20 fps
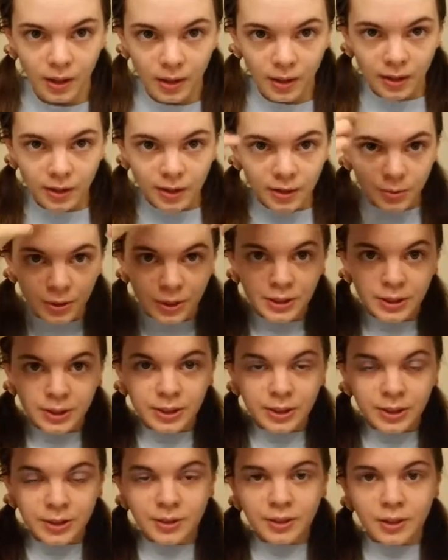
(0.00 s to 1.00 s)
So what you're going
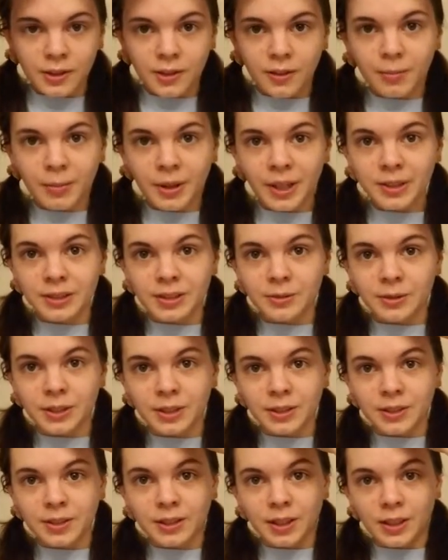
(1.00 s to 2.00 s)
to start off by doing
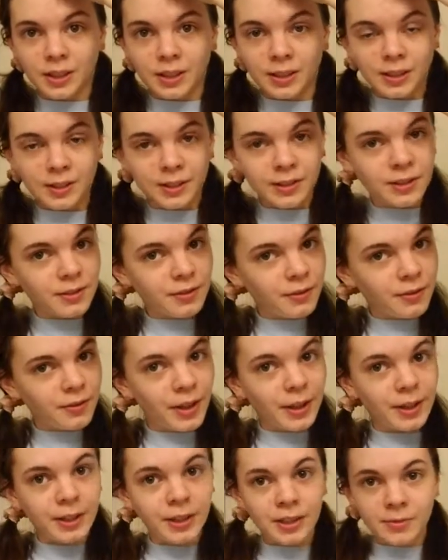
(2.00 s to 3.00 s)
is taking a
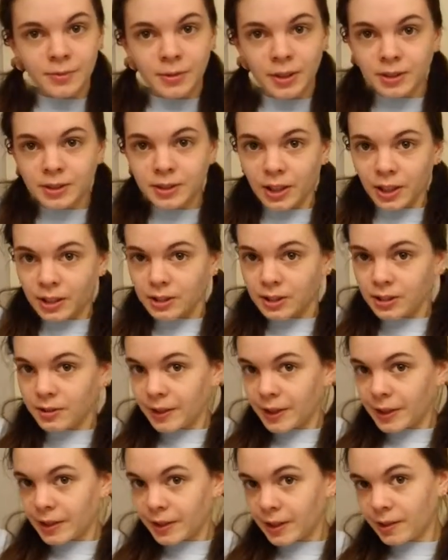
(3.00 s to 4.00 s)
very small section of
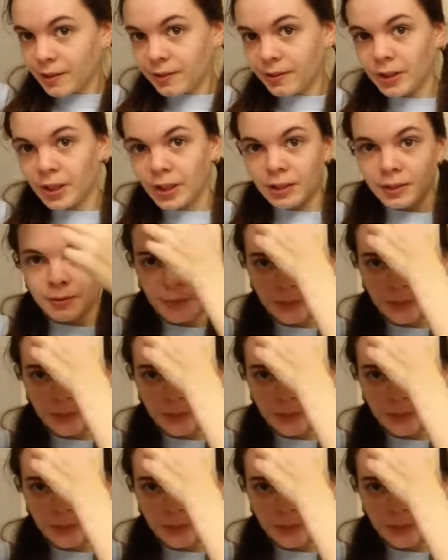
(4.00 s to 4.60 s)
hair at the front.